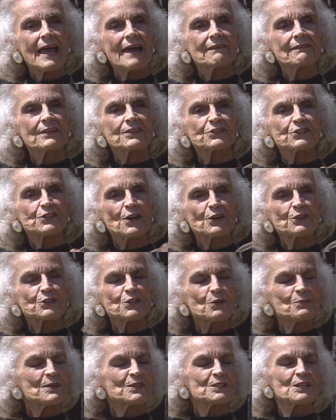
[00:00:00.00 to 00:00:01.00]
And there's
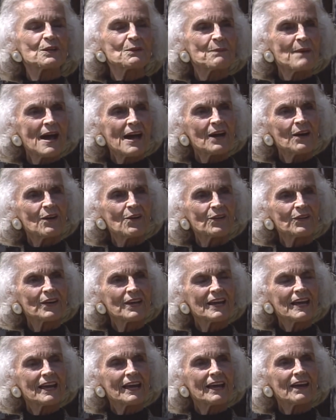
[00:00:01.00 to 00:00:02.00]
so much to look back
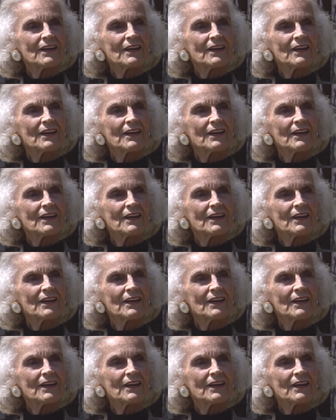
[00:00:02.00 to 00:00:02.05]
on.